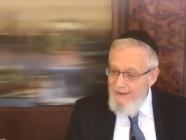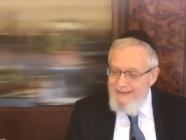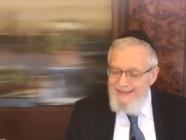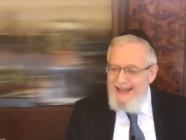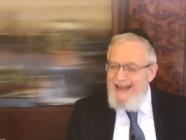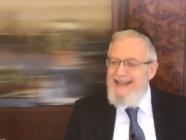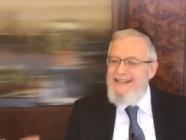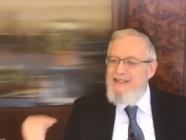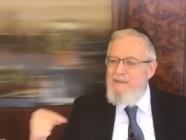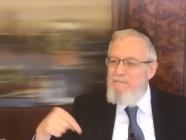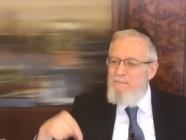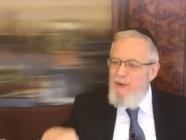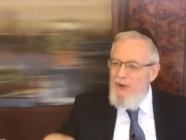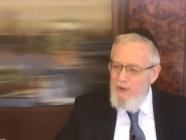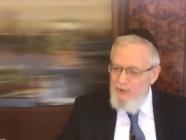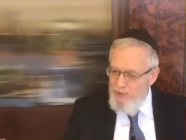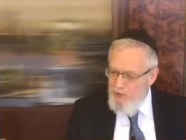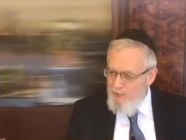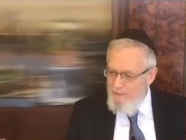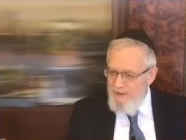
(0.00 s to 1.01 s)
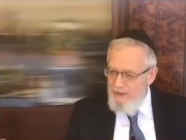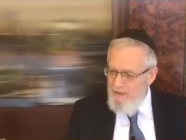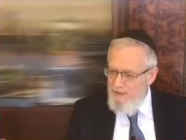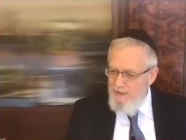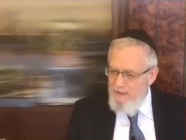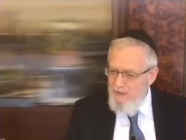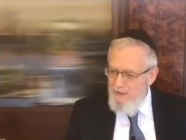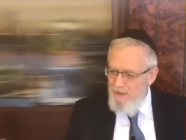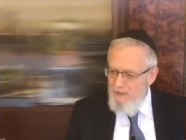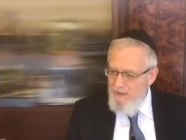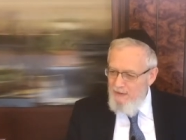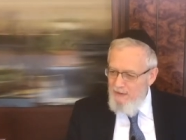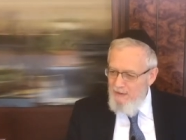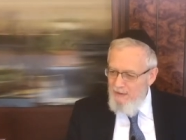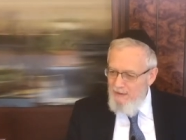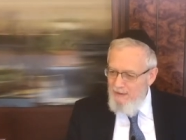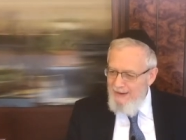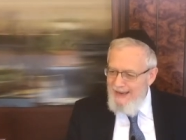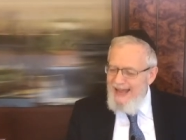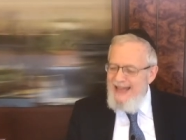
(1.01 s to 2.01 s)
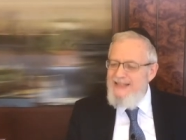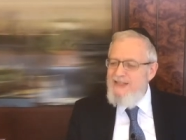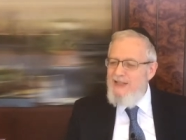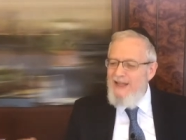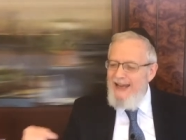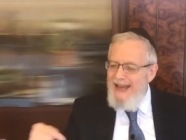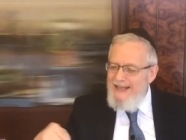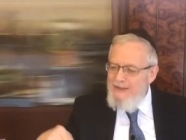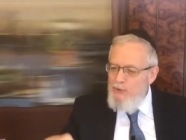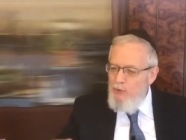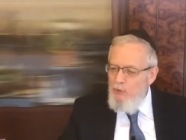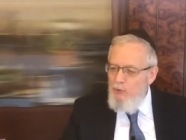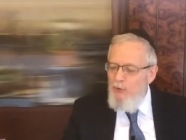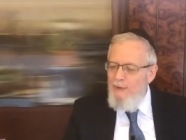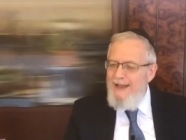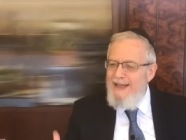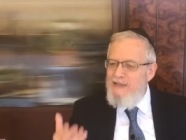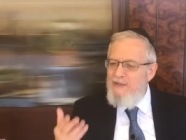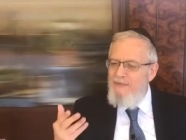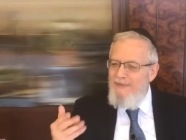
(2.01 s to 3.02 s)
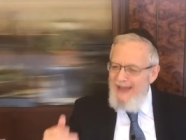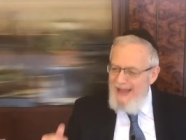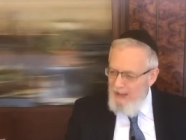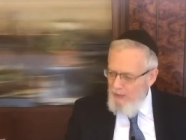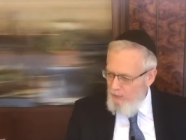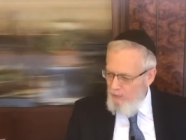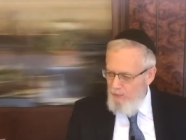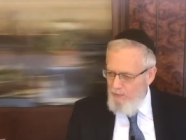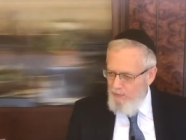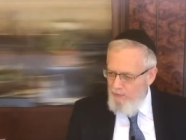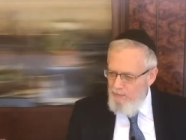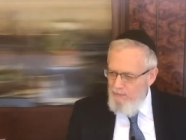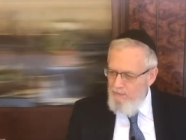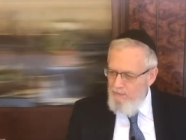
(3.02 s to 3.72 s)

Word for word: Not as a punishment, as it had, no longer has value.